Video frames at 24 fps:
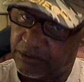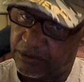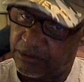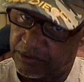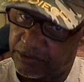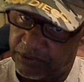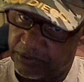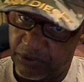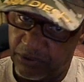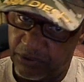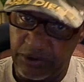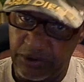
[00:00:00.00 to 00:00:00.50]

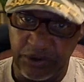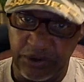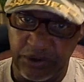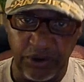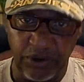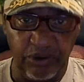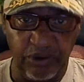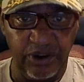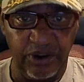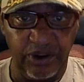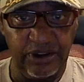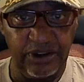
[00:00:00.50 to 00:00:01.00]
before you
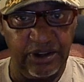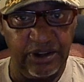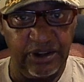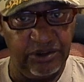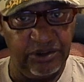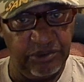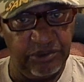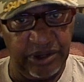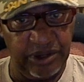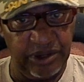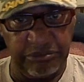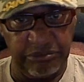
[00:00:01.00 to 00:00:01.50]
know it,
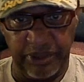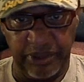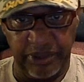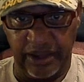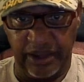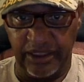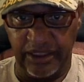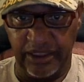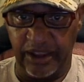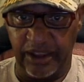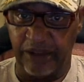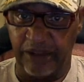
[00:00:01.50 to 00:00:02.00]
it went
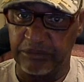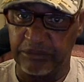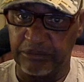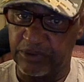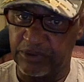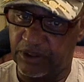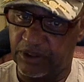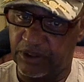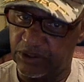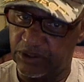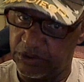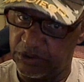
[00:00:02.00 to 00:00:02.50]
belly
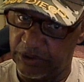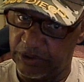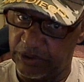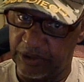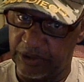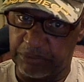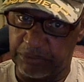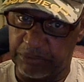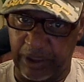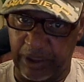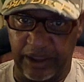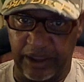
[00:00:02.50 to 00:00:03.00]
up because you
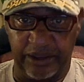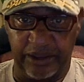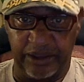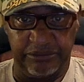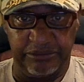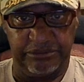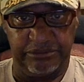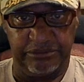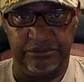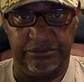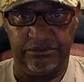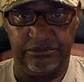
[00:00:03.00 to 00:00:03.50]
didn't pay
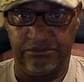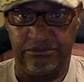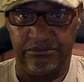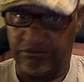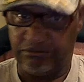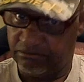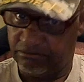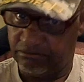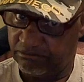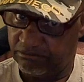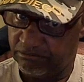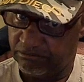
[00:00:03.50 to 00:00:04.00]
him.
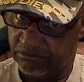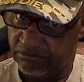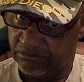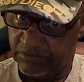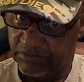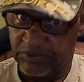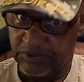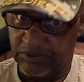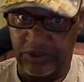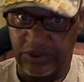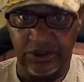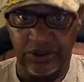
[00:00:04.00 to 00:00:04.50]

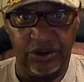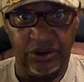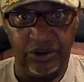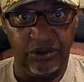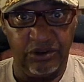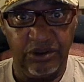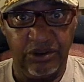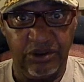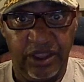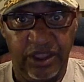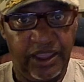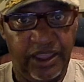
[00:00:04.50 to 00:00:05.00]

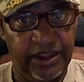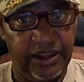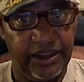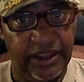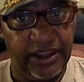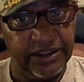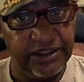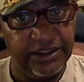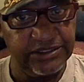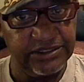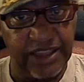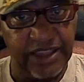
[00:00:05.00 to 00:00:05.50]
And
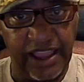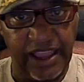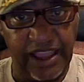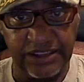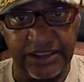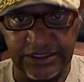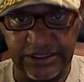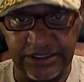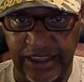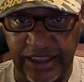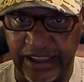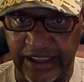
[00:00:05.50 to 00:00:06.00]
these
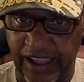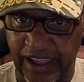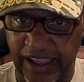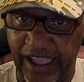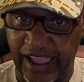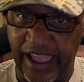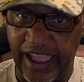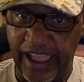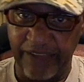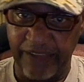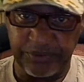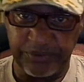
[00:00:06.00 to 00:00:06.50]
guys are like
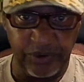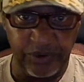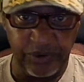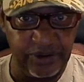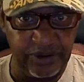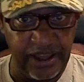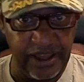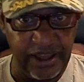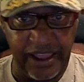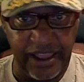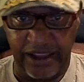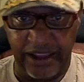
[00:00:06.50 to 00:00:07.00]
eye
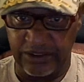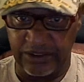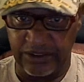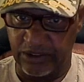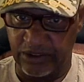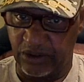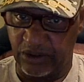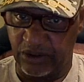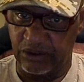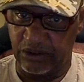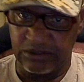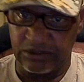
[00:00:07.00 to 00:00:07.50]
for an eye,
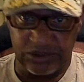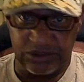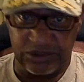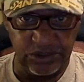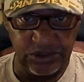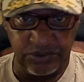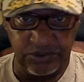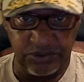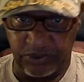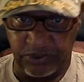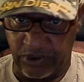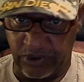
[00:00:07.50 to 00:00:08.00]

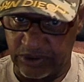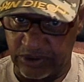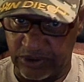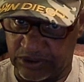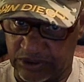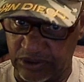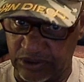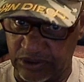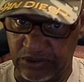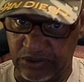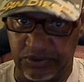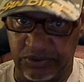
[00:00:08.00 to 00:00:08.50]
tooth for a
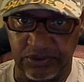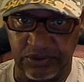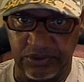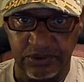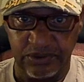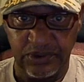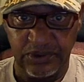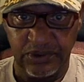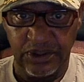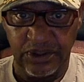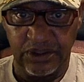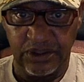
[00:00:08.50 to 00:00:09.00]
tooth,
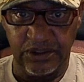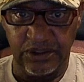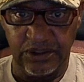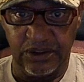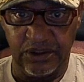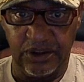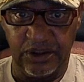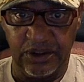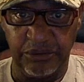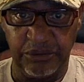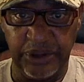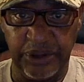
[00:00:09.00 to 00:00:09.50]
you
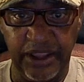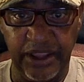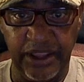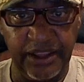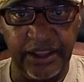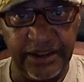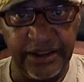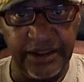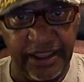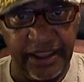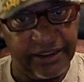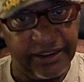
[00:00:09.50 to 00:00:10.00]
know what I mean?
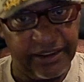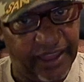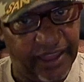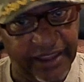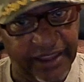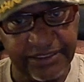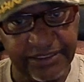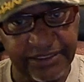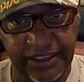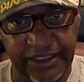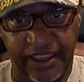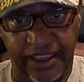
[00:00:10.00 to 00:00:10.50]
And they're
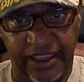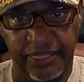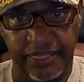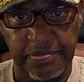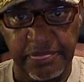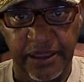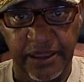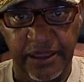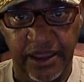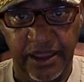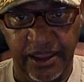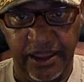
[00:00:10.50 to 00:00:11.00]
like that.
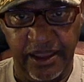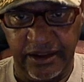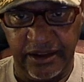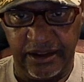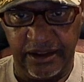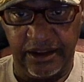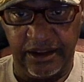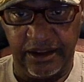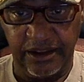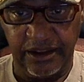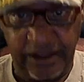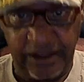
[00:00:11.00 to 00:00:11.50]
And
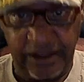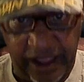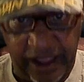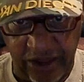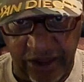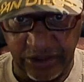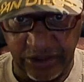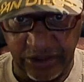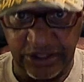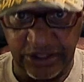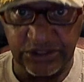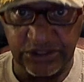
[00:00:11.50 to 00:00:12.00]

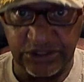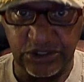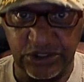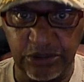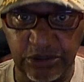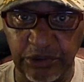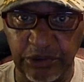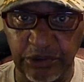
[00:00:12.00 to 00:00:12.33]
I'll get you